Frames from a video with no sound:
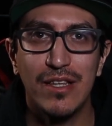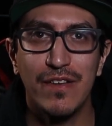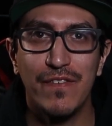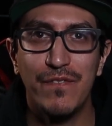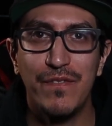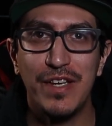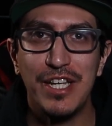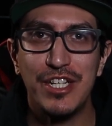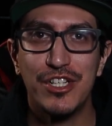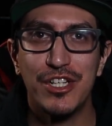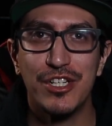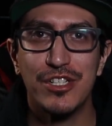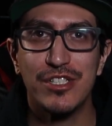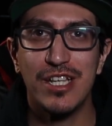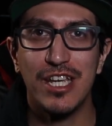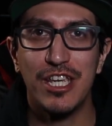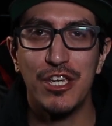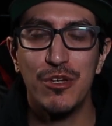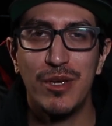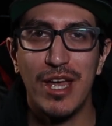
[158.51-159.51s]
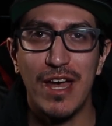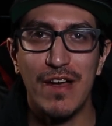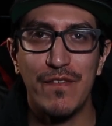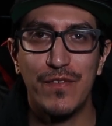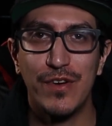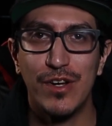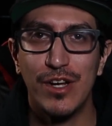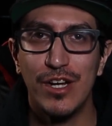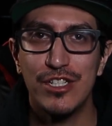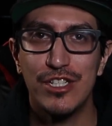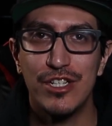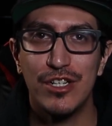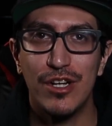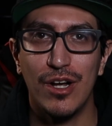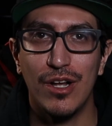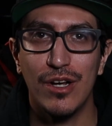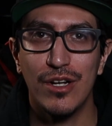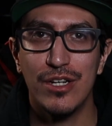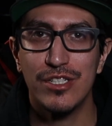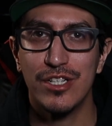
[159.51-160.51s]
The features that you get for one hundred
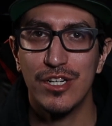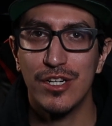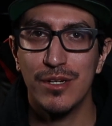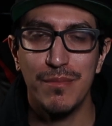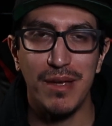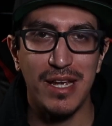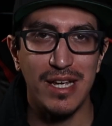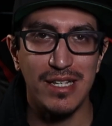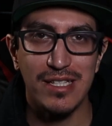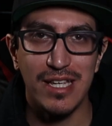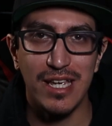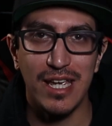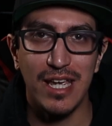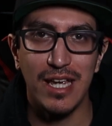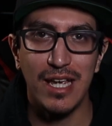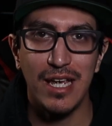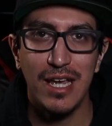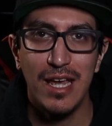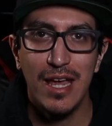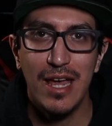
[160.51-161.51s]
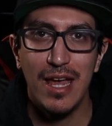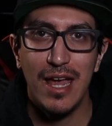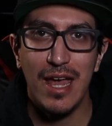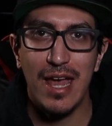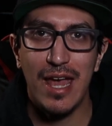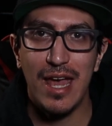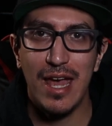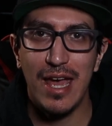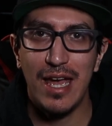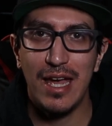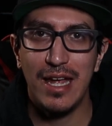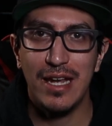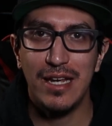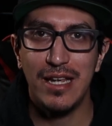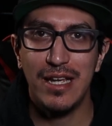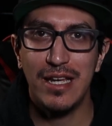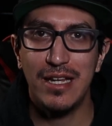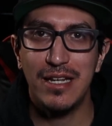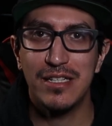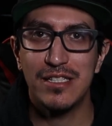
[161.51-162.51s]
dollars are amazing,
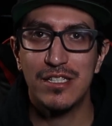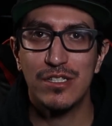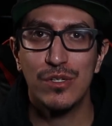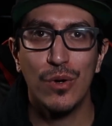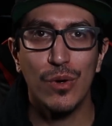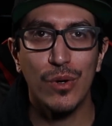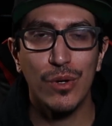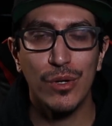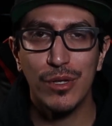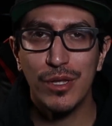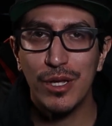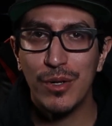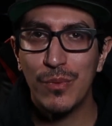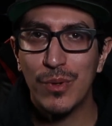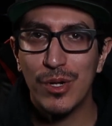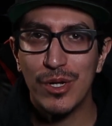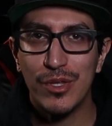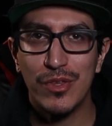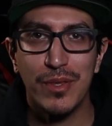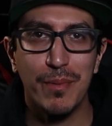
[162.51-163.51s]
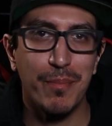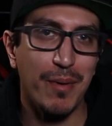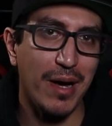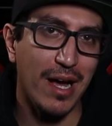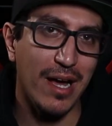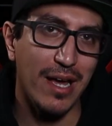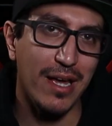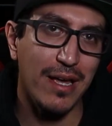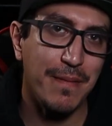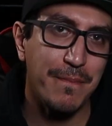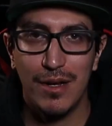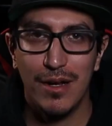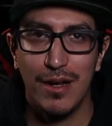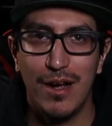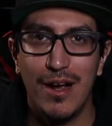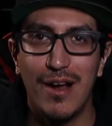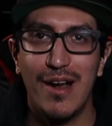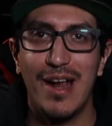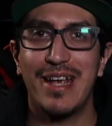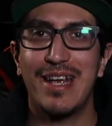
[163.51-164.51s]
and it is totally worth the buy.
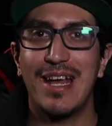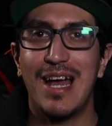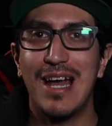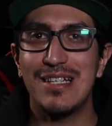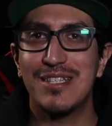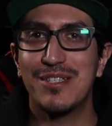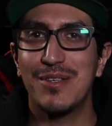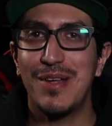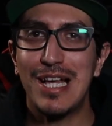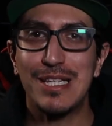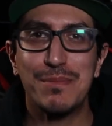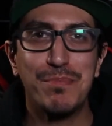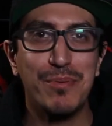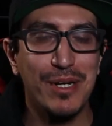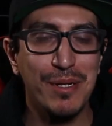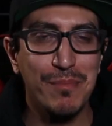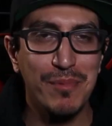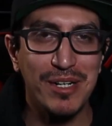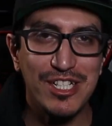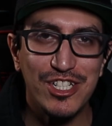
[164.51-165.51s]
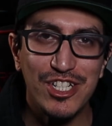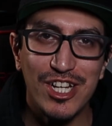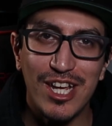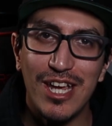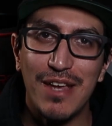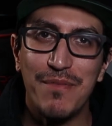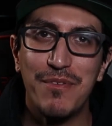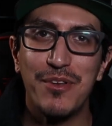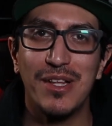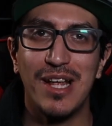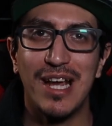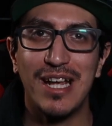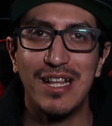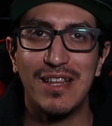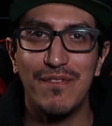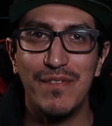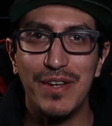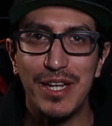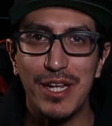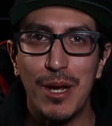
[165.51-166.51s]
Alright guys, so that's pretty much it. If you liked
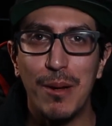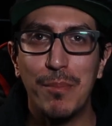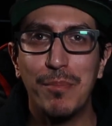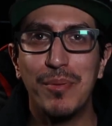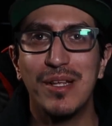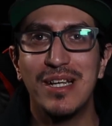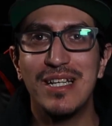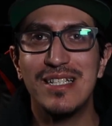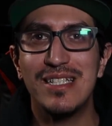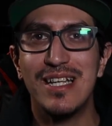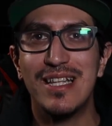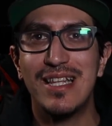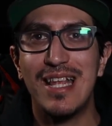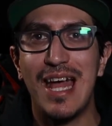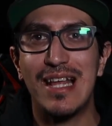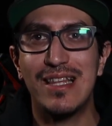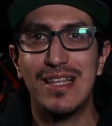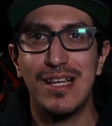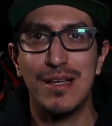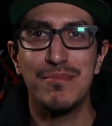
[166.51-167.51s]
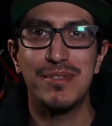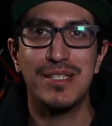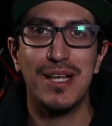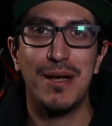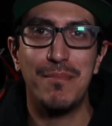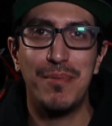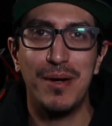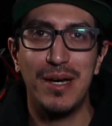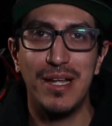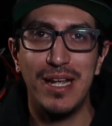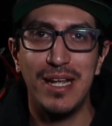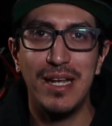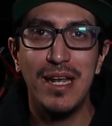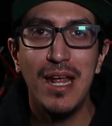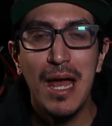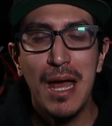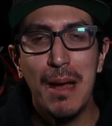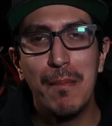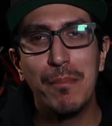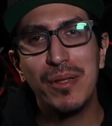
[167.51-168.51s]
the video, please hit that thumbs up button.
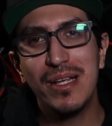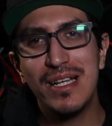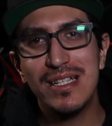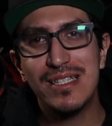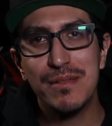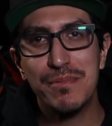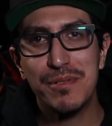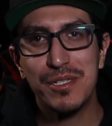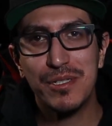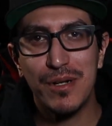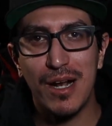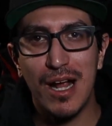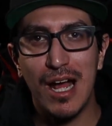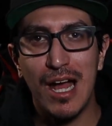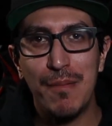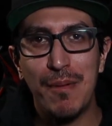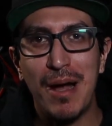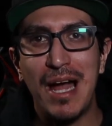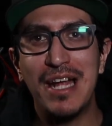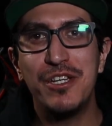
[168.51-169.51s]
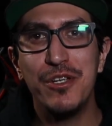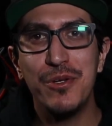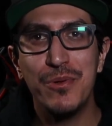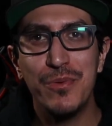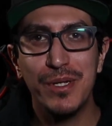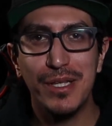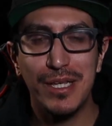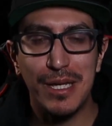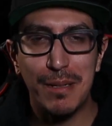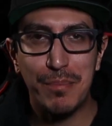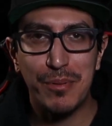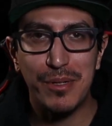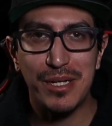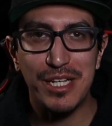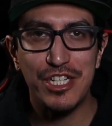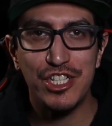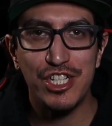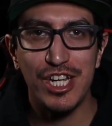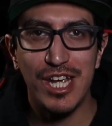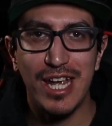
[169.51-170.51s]
Please subscribe. I do really
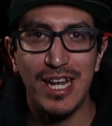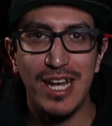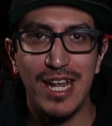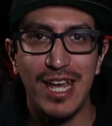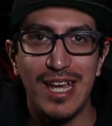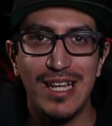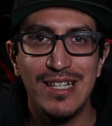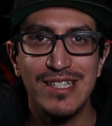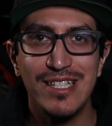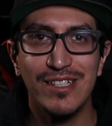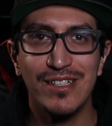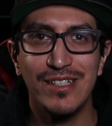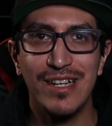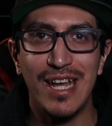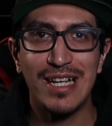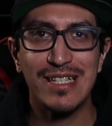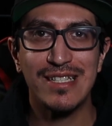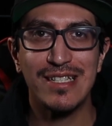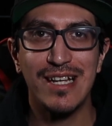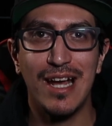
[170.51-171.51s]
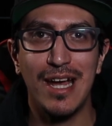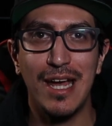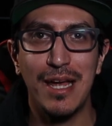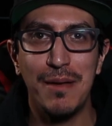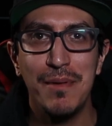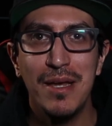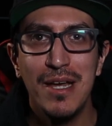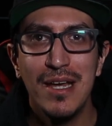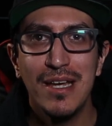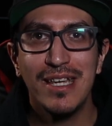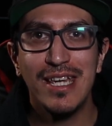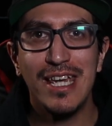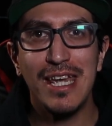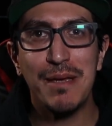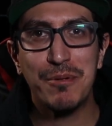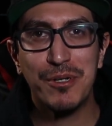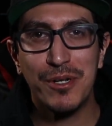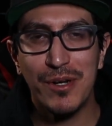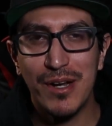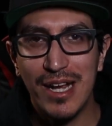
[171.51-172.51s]
appreciate it. Until next time,
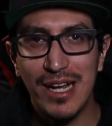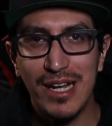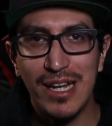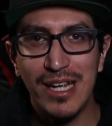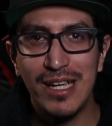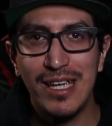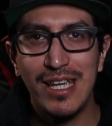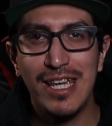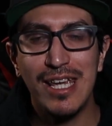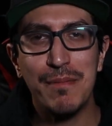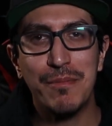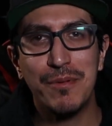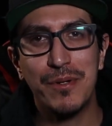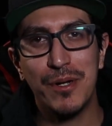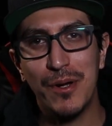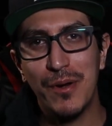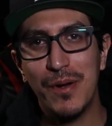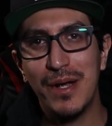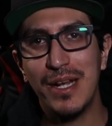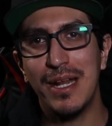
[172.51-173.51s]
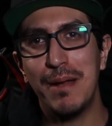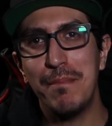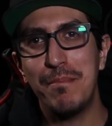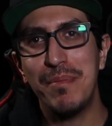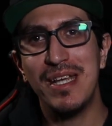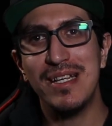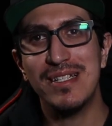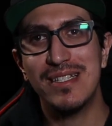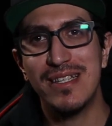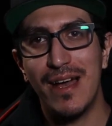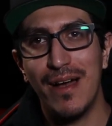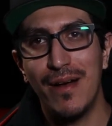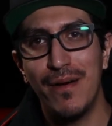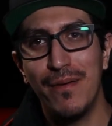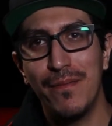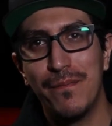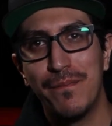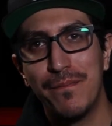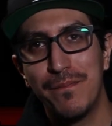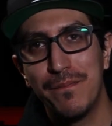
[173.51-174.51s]
keep creating, keep growing, and peace
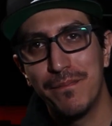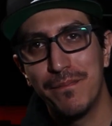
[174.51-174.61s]
out.